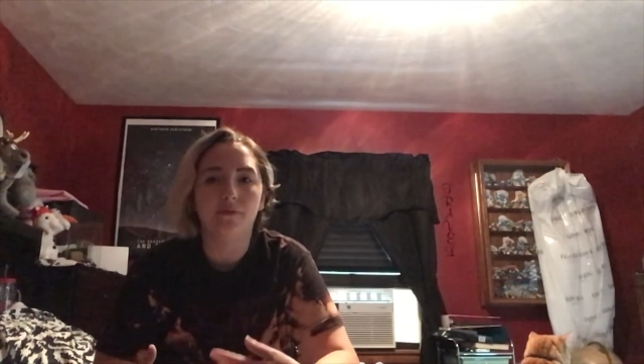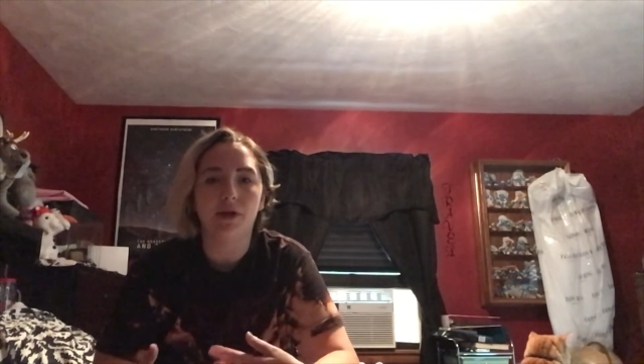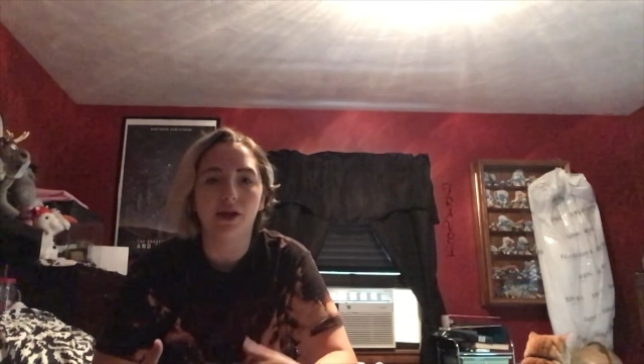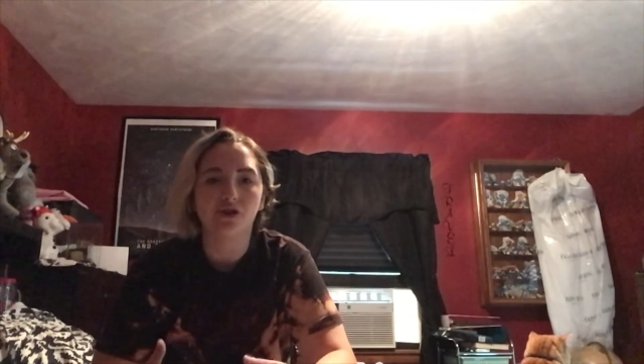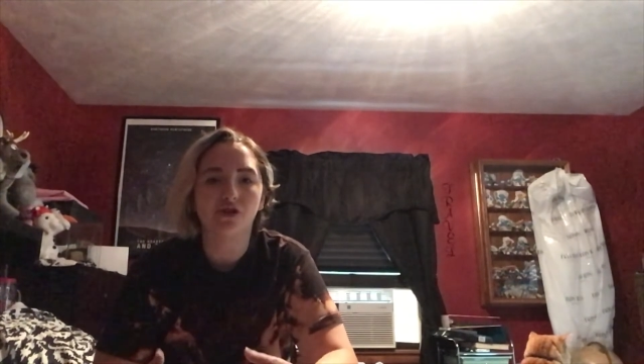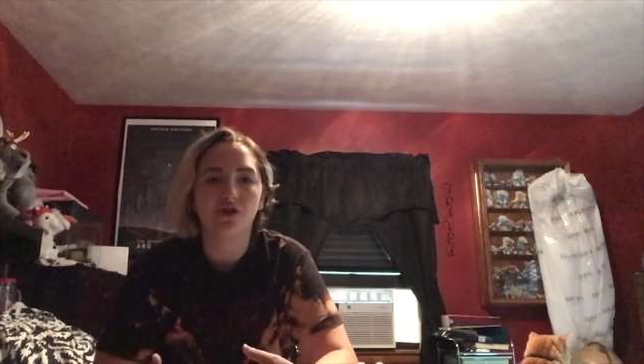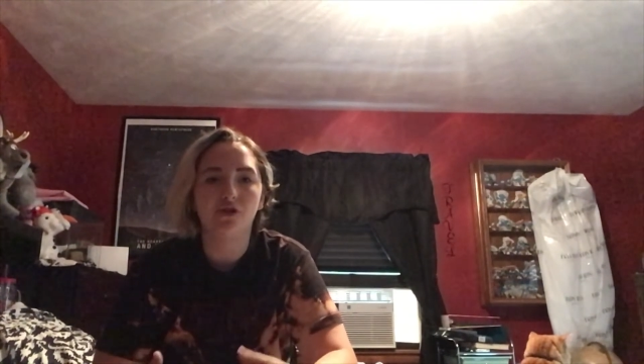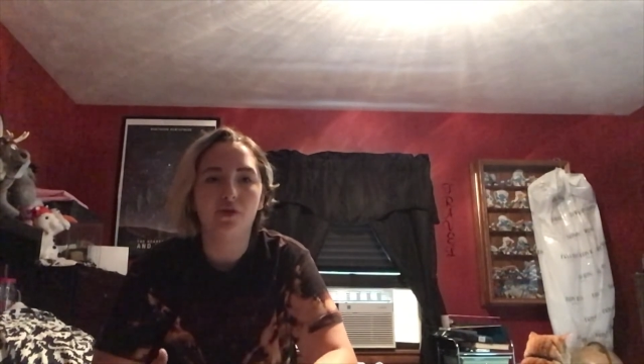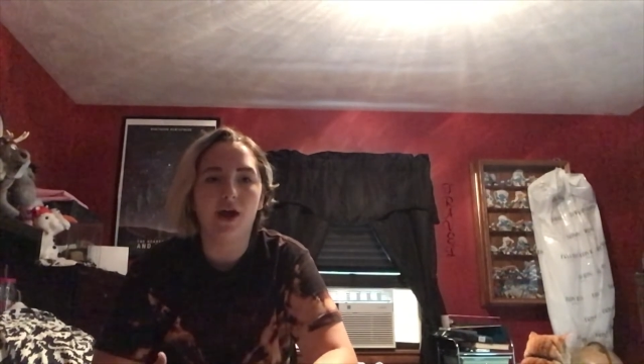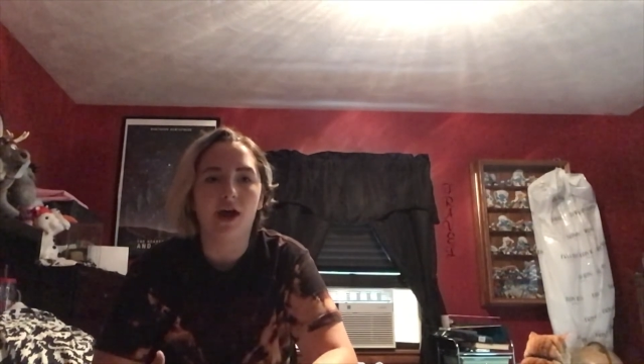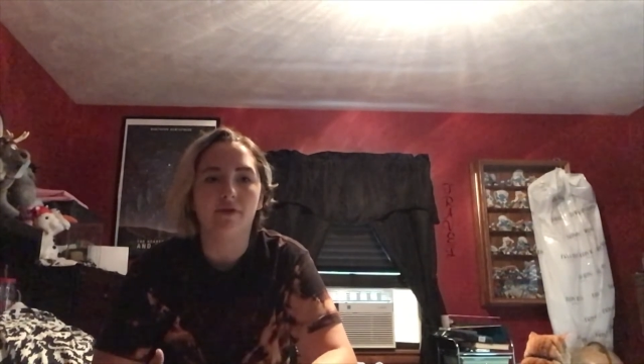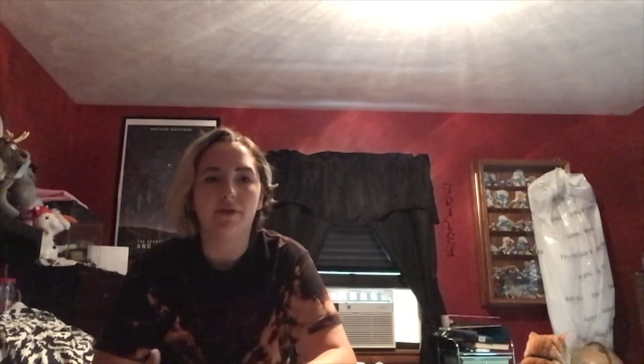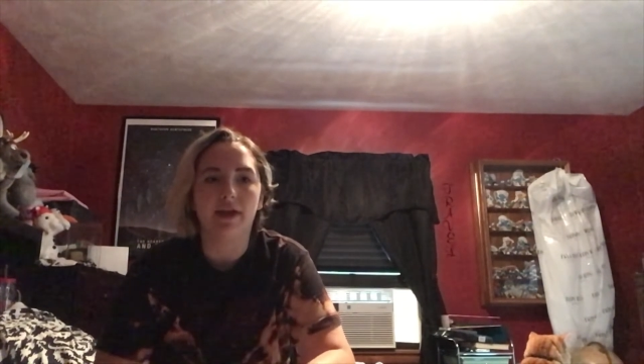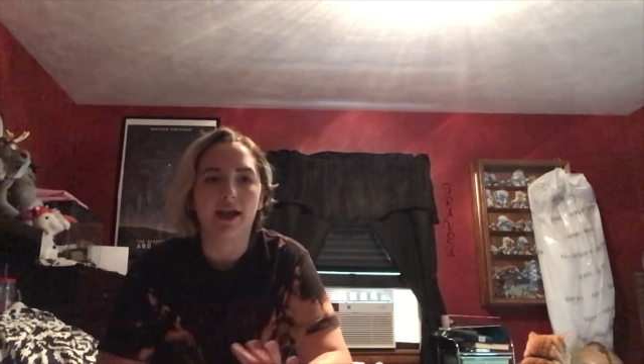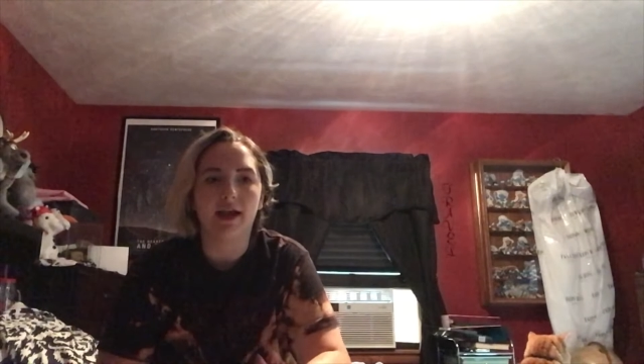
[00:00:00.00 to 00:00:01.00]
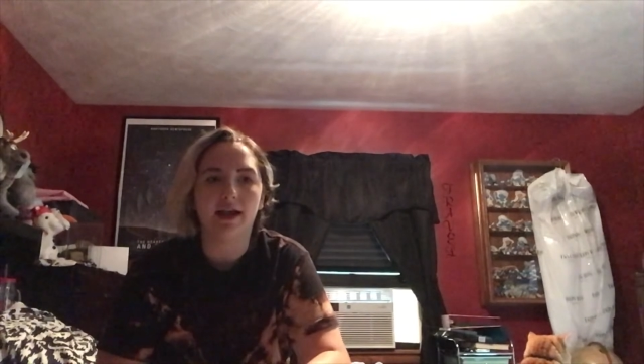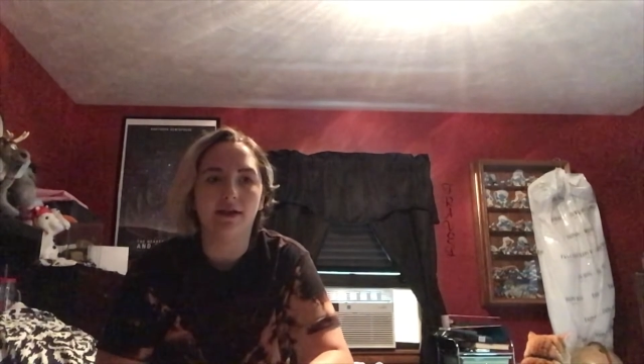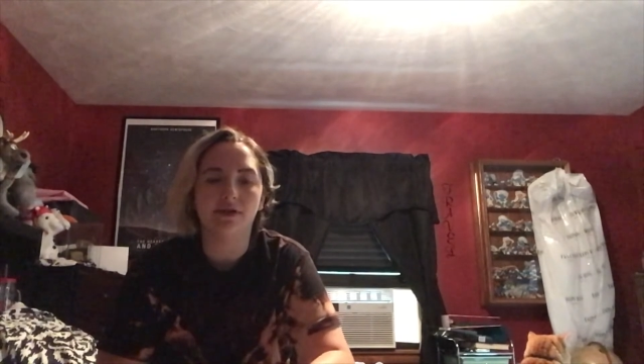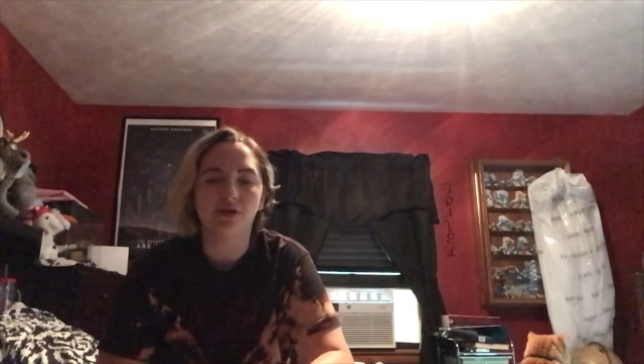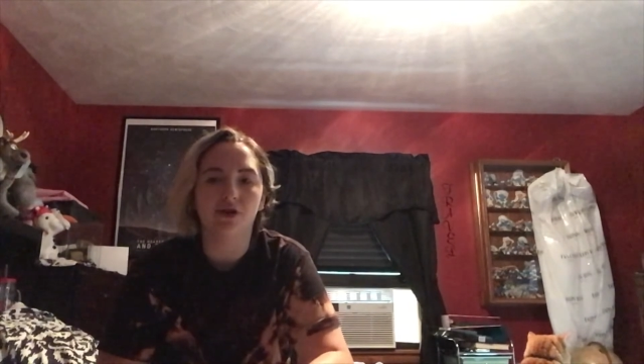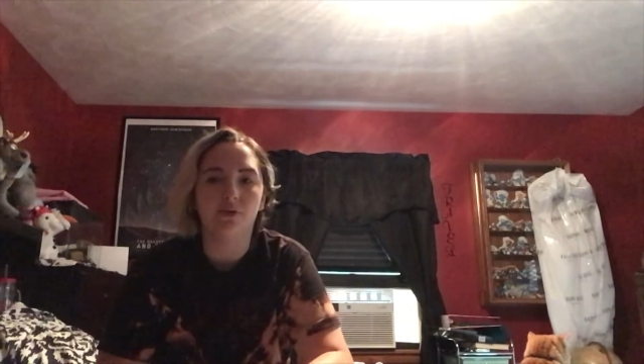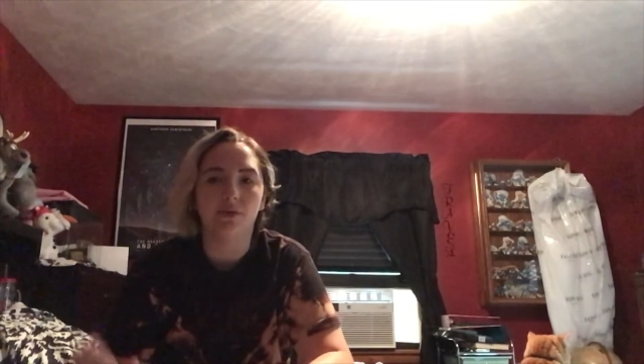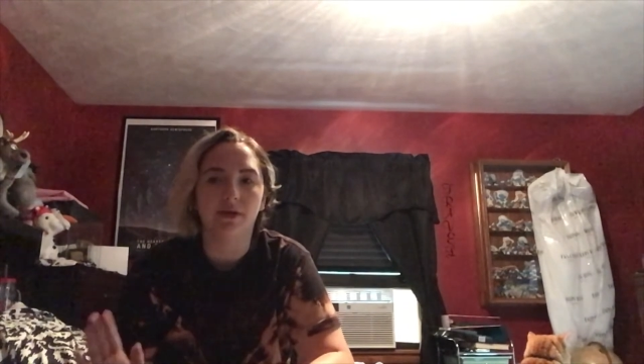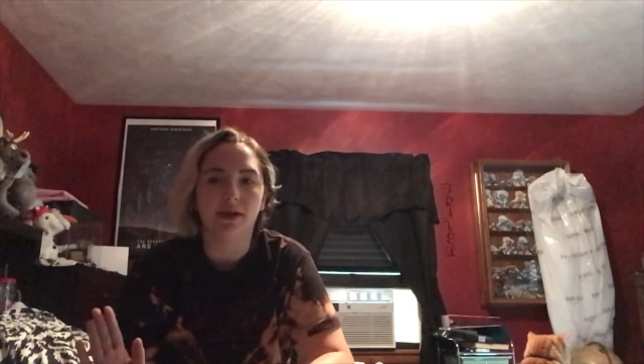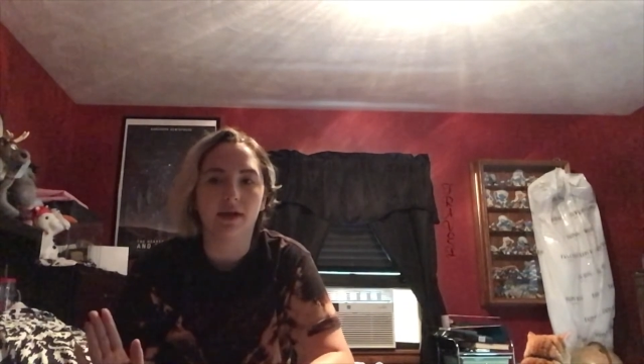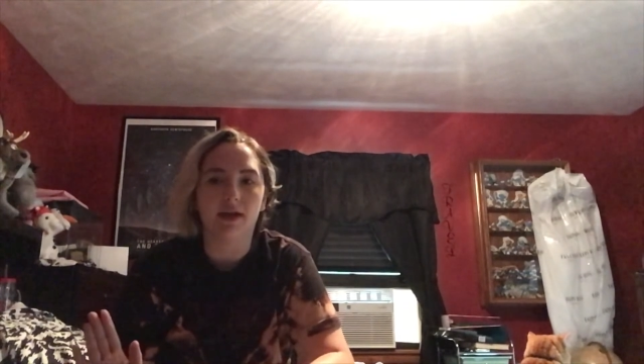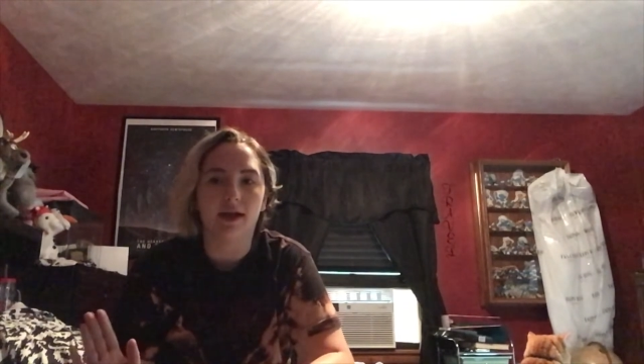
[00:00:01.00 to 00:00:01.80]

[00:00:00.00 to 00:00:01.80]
make sure you have like hand soap and like